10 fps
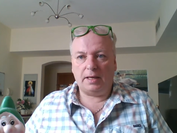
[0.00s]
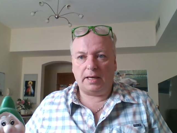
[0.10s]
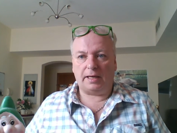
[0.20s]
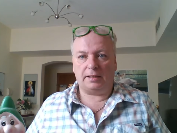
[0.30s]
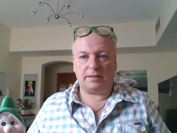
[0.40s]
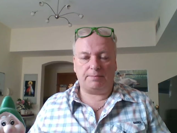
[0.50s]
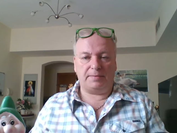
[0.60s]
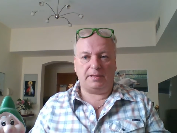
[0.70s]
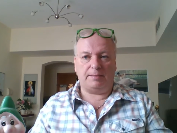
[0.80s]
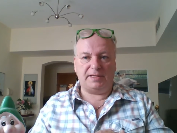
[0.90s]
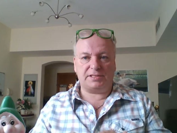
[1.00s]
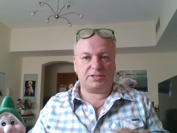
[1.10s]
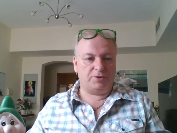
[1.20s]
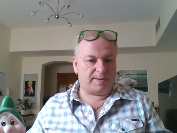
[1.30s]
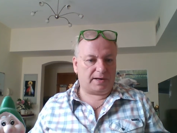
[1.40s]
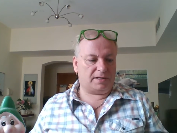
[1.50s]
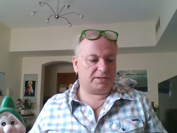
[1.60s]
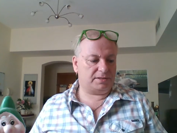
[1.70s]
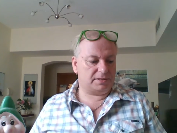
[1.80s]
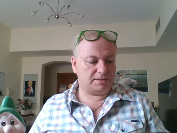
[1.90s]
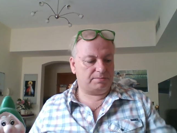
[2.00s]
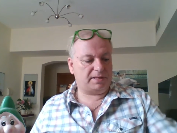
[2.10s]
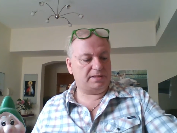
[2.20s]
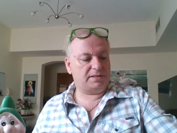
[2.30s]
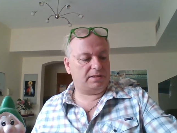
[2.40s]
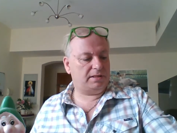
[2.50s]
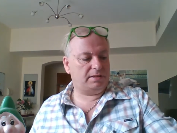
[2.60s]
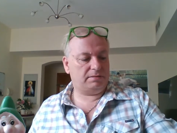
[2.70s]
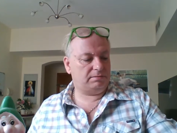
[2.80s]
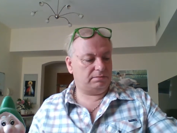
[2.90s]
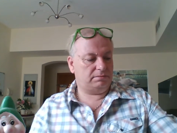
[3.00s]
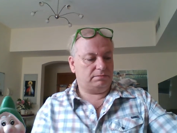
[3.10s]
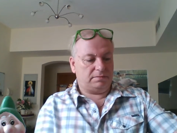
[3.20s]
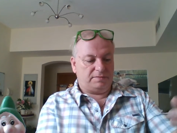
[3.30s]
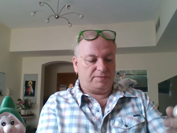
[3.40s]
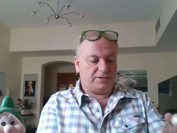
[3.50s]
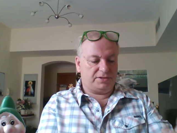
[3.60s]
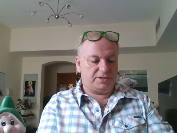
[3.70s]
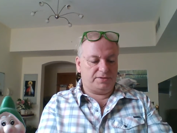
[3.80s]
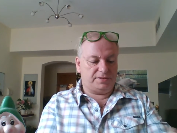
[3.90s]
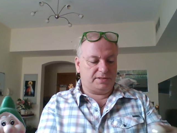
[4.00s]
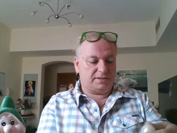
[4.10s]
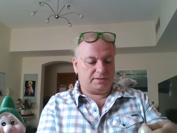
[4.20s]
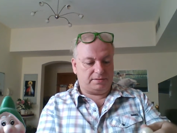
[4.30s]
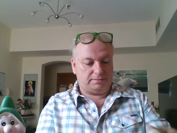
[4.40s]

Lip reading: and it emits two particles. Basically, if we just use this